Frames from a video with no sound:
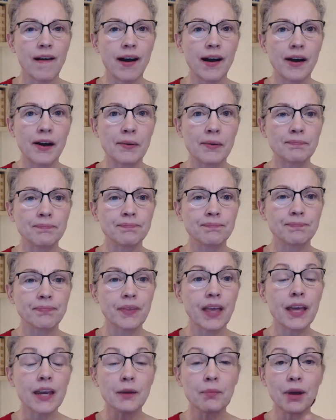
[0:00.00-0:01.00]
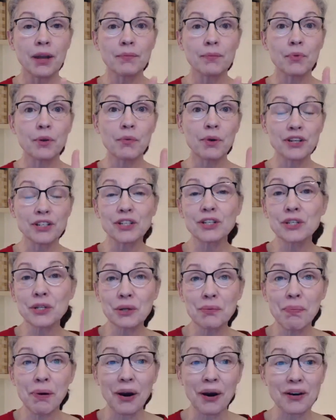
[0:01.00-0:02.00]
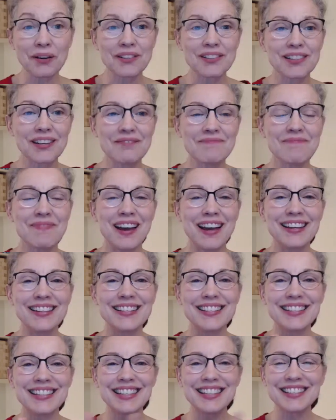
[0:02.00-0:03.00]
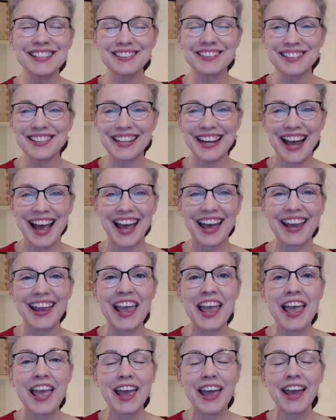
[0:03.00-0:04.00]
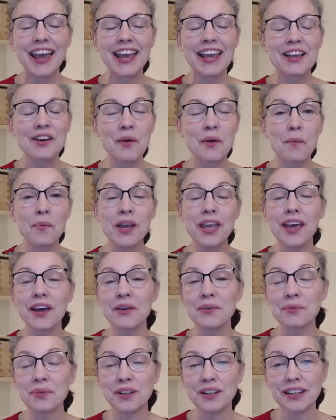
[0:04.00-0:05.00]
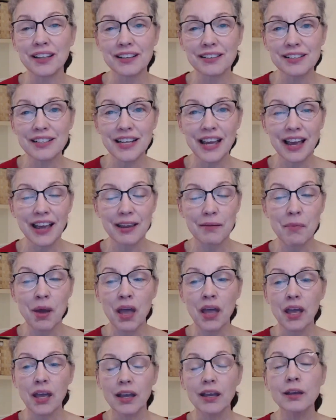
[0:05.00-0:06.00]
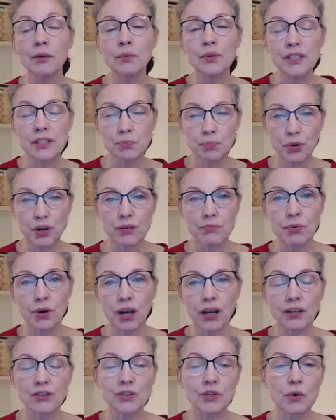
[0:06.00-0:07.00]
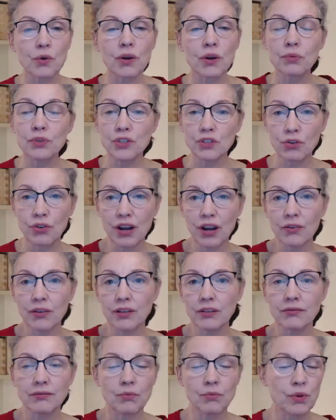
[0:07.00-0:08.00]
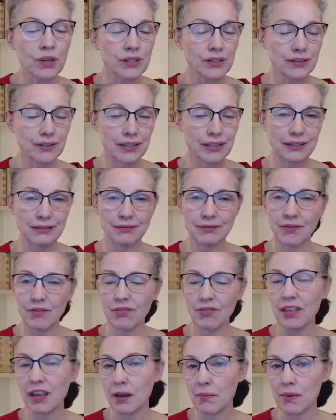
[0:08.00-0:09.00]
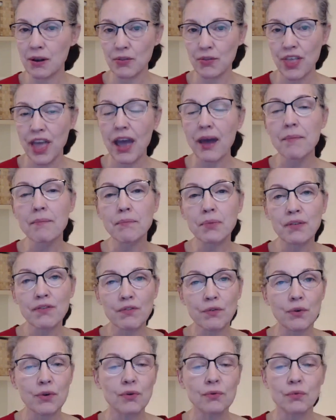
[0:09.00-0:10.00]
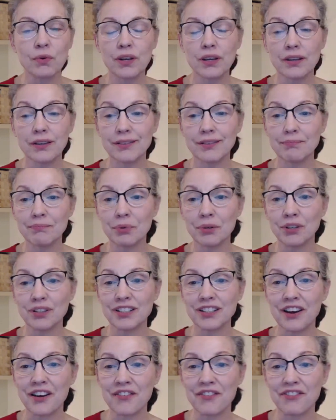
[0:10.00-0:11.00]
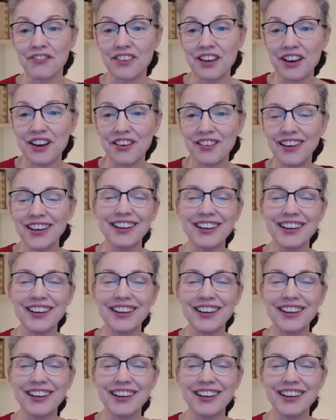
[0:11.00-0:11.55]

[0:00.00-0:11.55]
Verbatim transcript: Um, anyway, we went to two parks, my sisters and I, and we had a really good time. It was spring break, so it was crowded. We didn't think about that before we booked our fare.